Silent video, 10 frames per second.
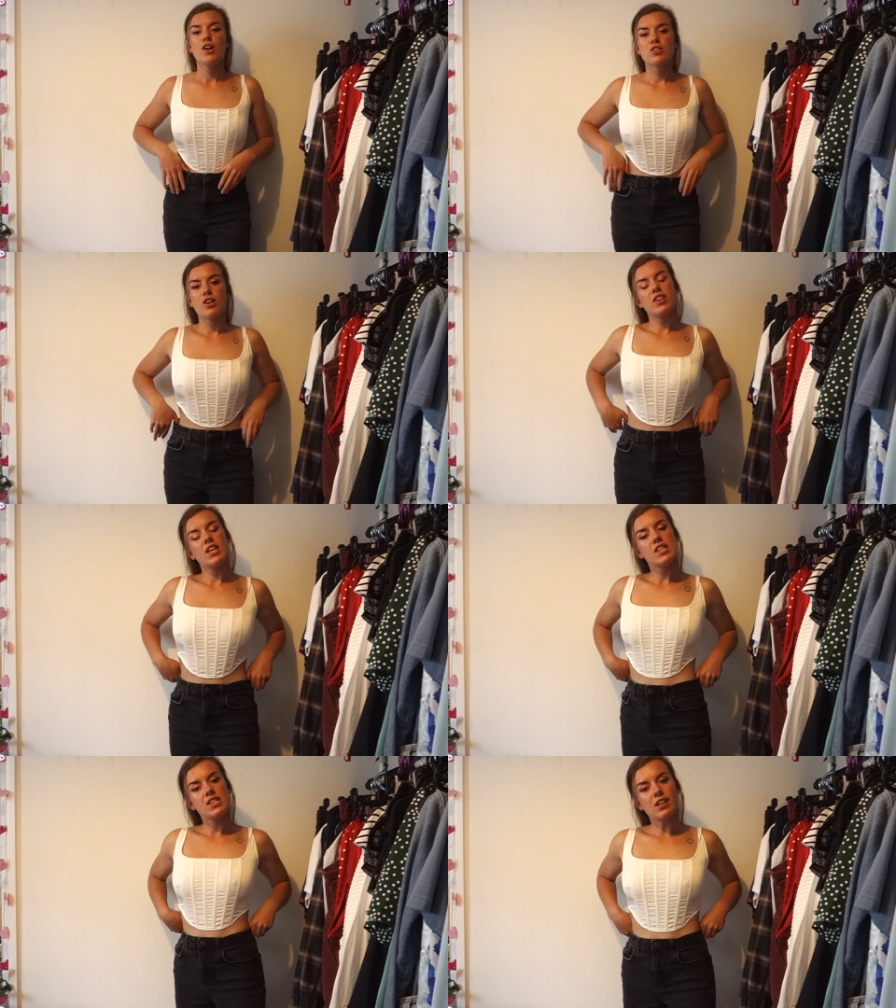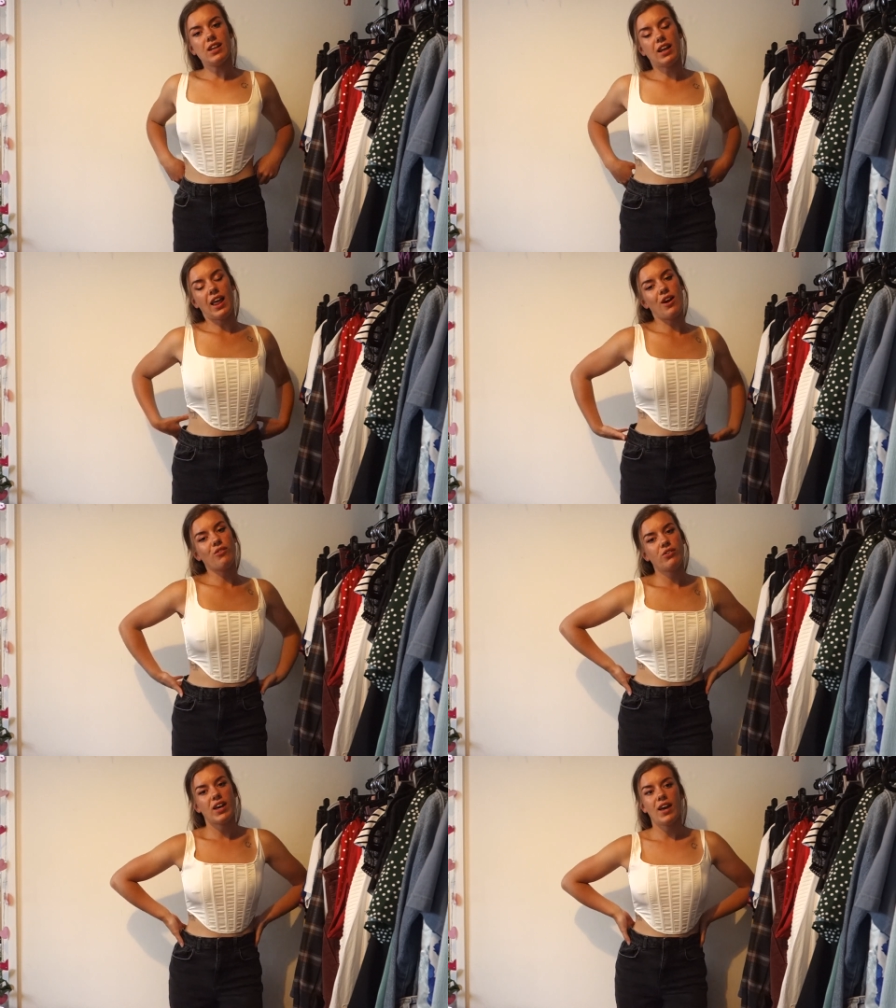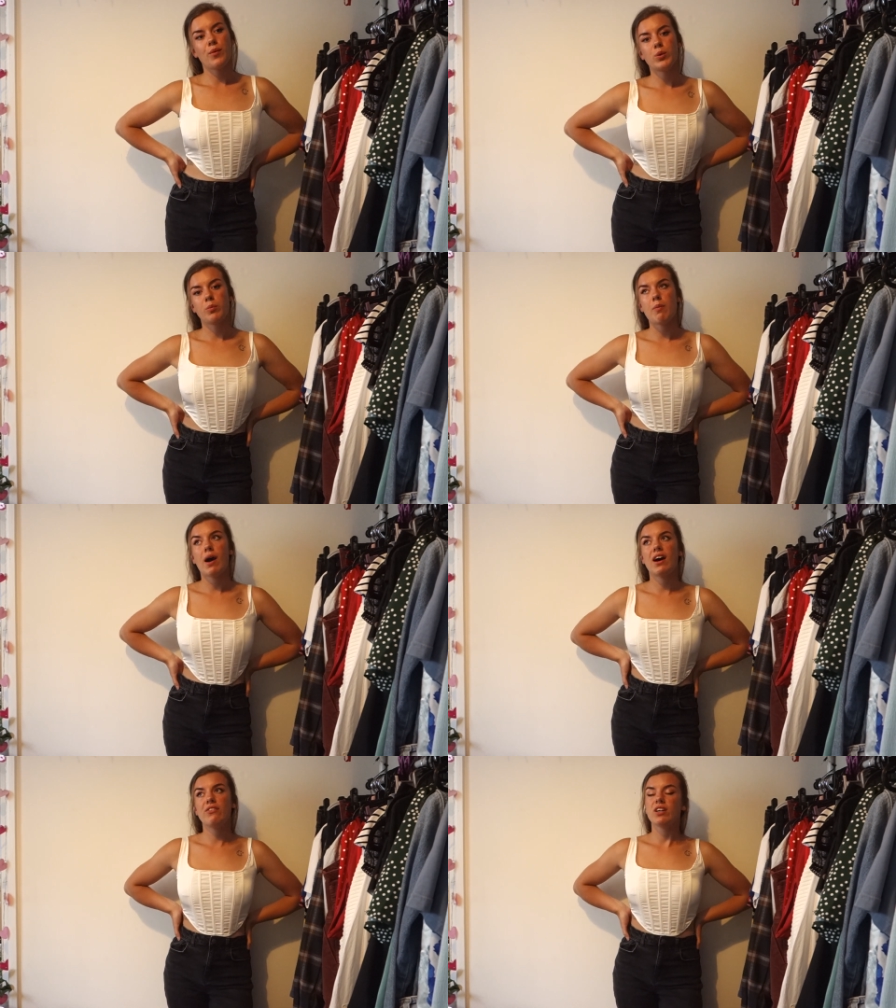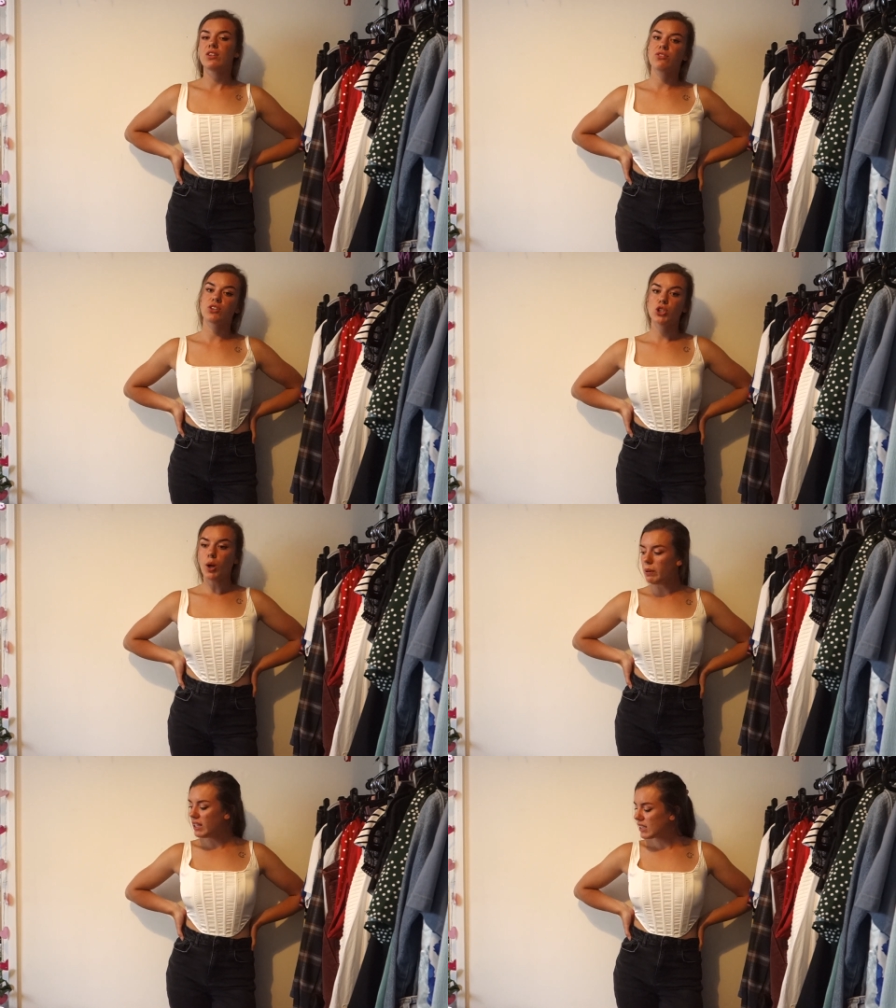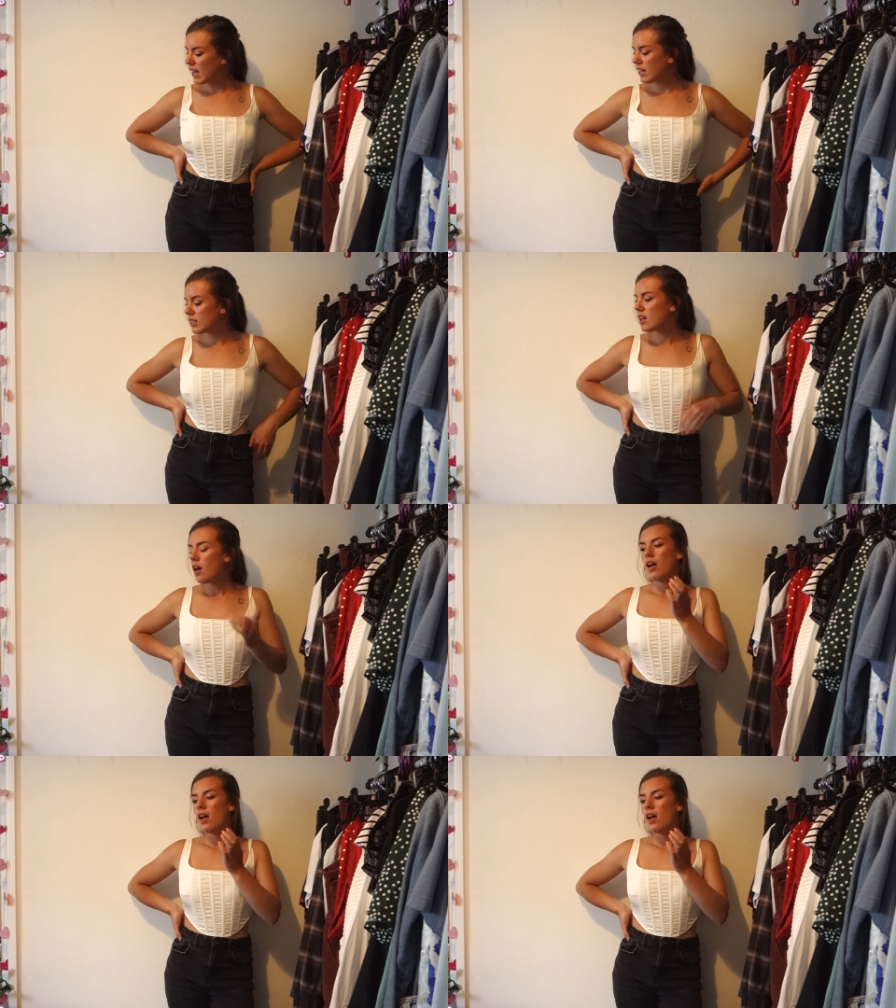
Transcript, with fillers: so this little outfit would be perfect for a shopping date.